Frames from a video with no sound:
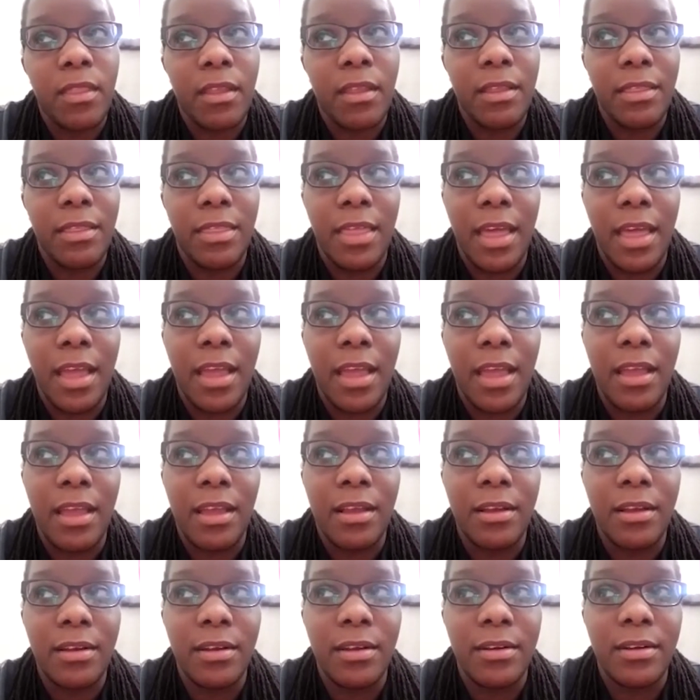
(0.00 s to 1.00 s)
they
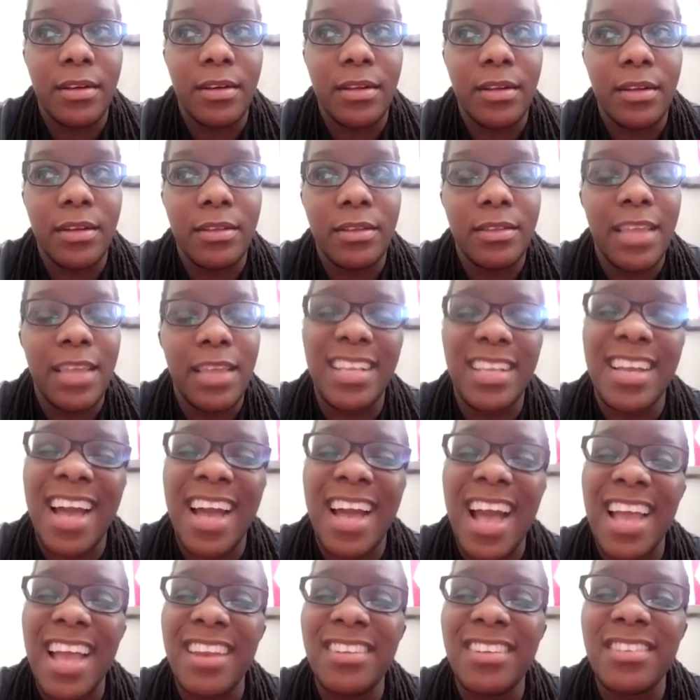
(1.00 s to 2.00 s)
they
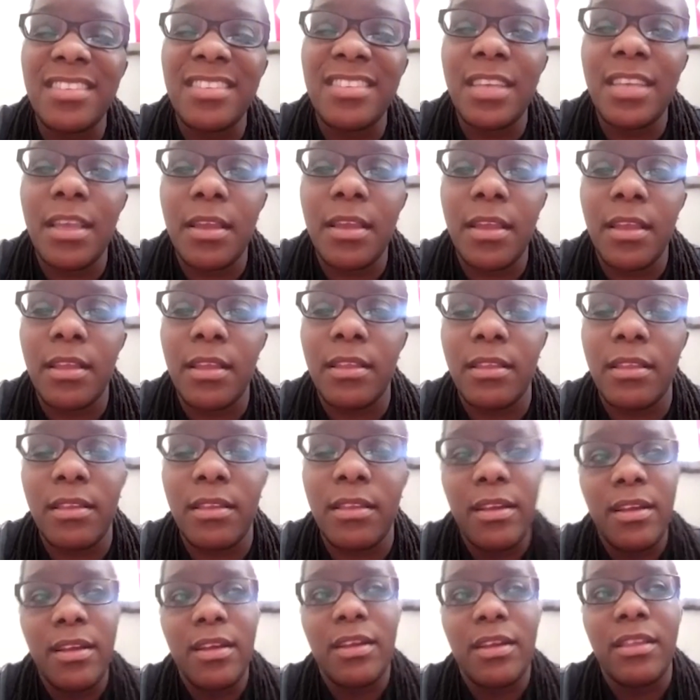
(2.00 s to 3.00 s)
kind of see
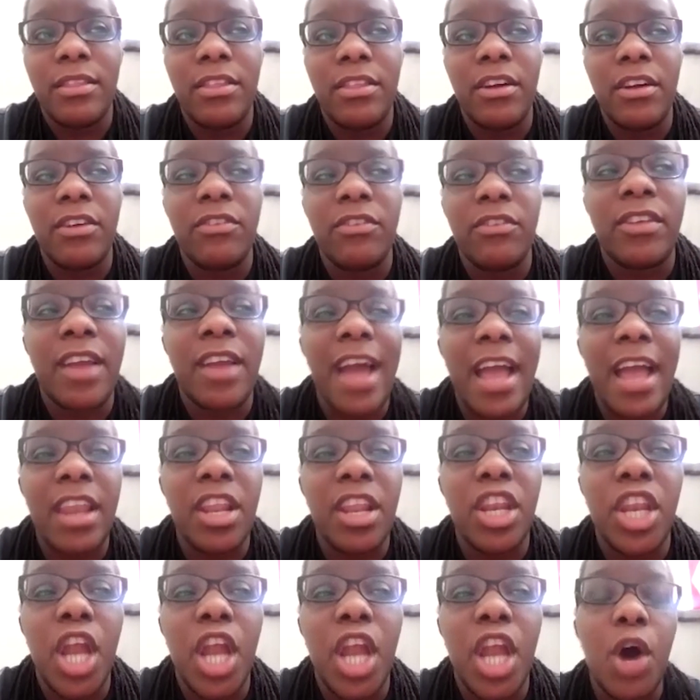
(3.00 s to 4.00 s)
they're kind
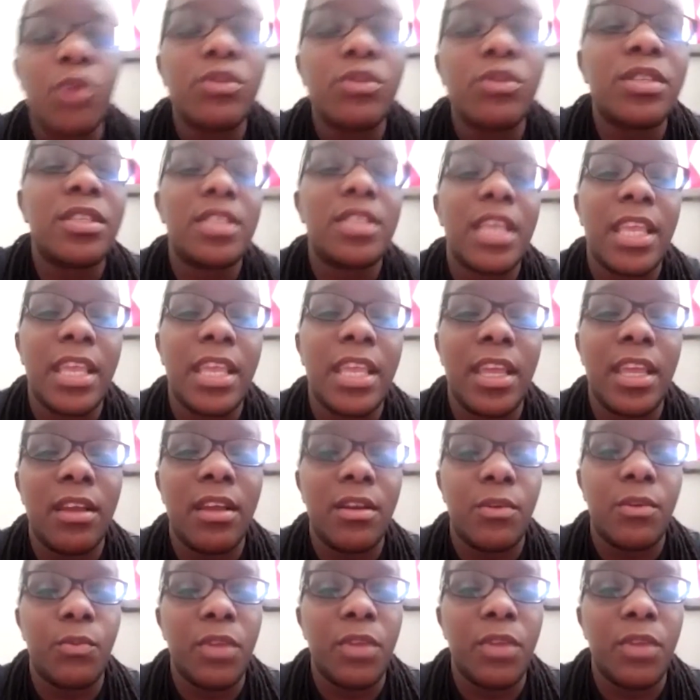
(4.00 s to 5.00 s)
of now
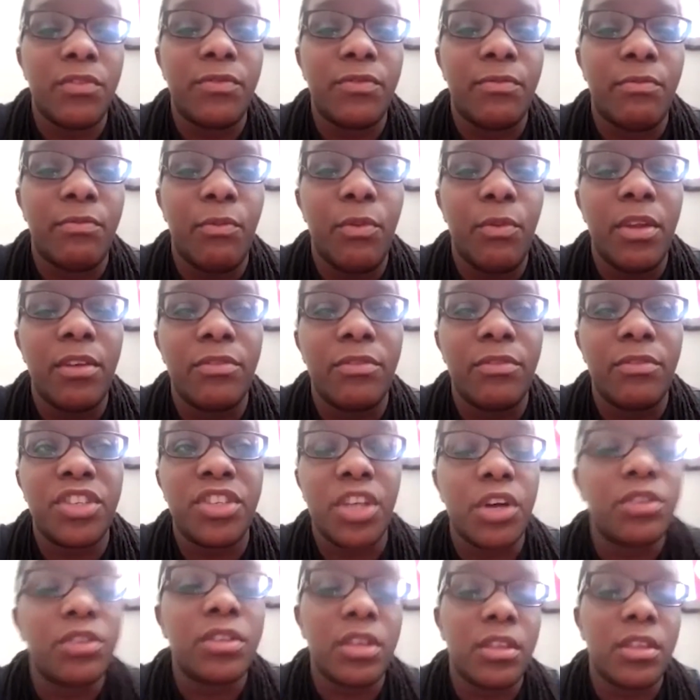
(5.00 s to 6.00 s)
singing. We have
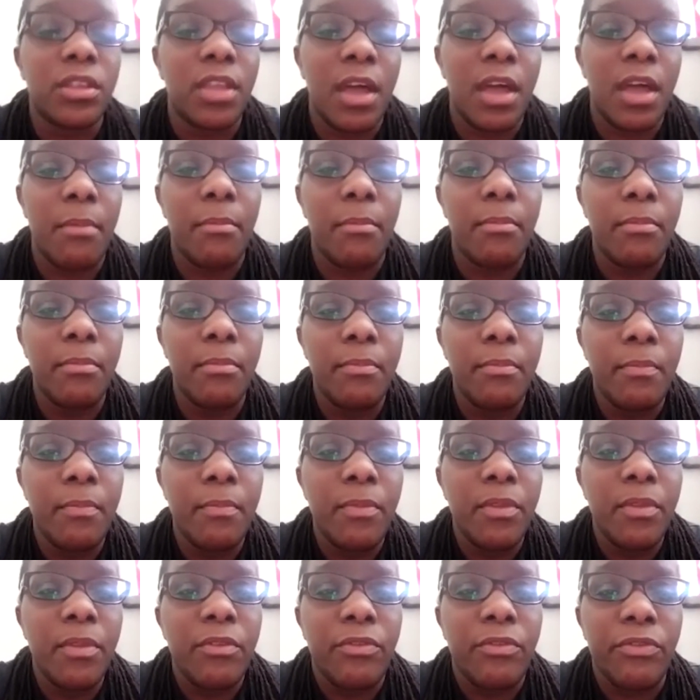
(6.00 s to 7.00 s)
sheltered them
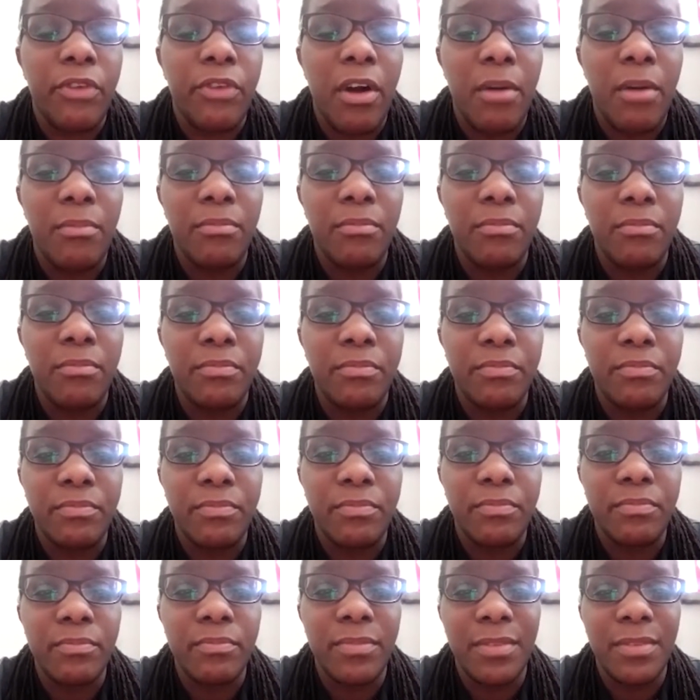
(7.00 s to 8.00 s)
from
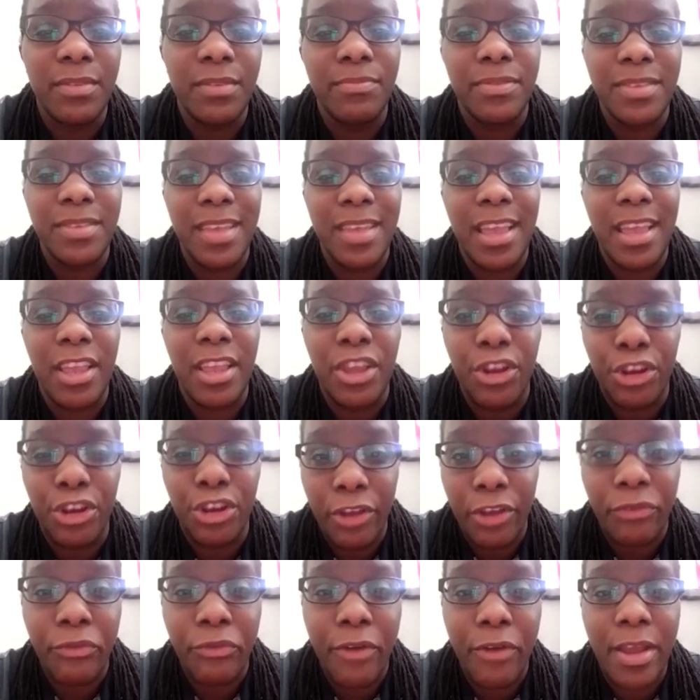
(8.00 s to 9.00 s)
saying you're
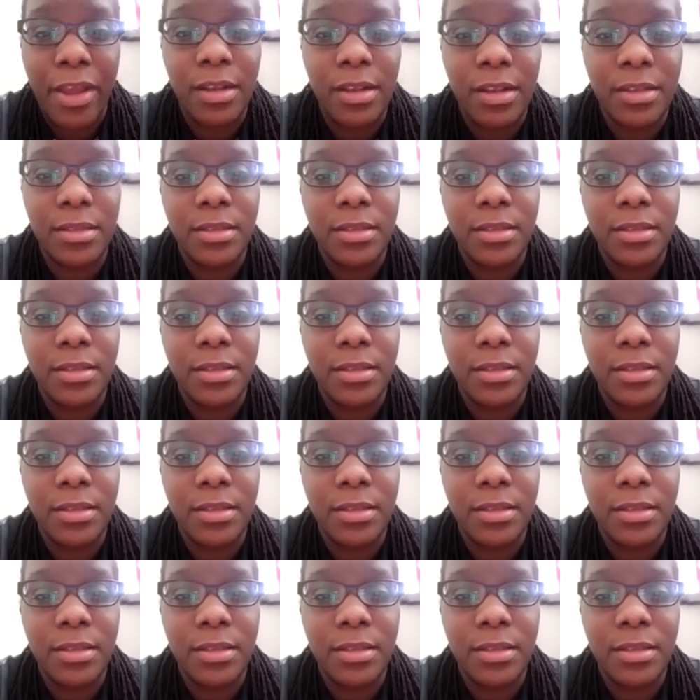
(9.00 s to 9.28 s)
different.